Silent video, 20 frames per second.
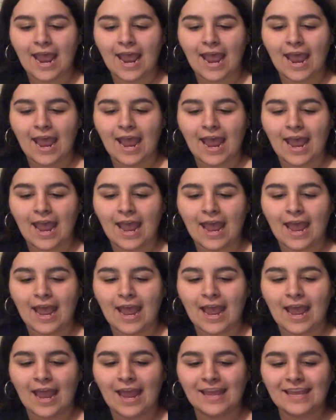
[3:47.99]

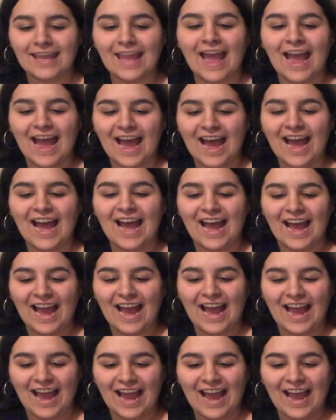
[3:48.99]

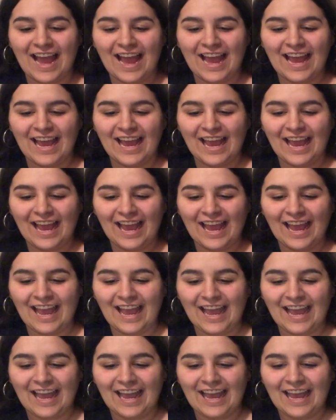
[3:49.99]

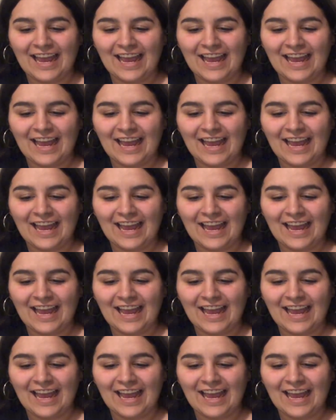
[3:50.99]
The person shown says nothing.